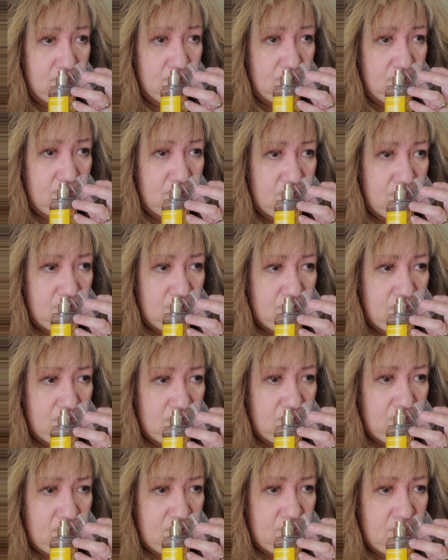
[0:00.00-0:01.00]

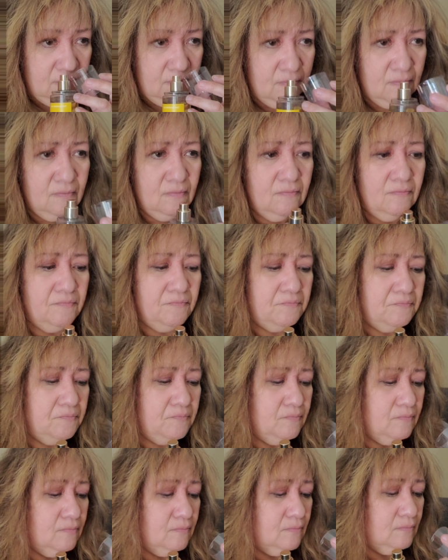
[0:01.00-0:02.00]

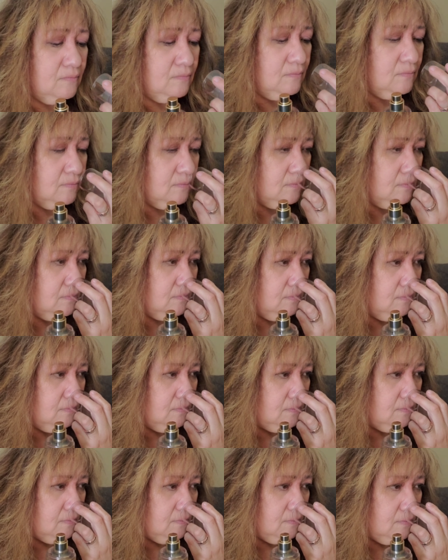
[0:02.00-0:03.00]

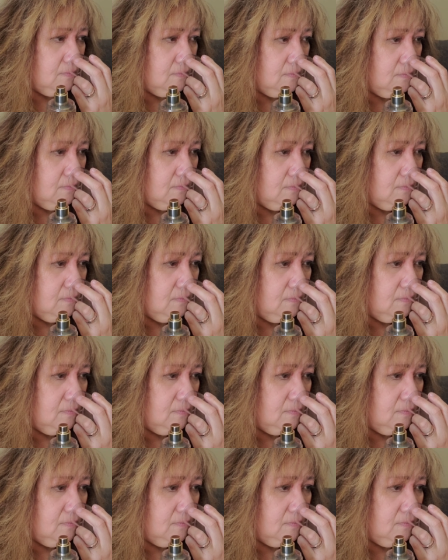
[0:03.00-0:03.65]
Nobody speaks.